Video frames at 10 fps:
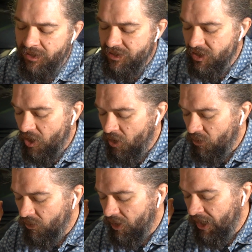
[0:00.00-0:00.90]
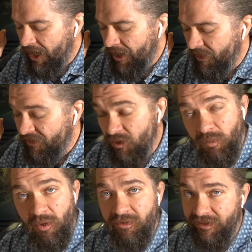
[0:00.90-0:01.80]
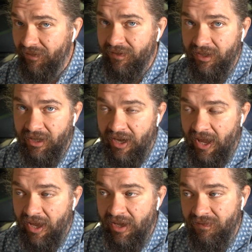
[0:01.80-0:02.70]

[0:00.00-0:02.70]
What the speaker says: So if you do both, you're definitely getting an A.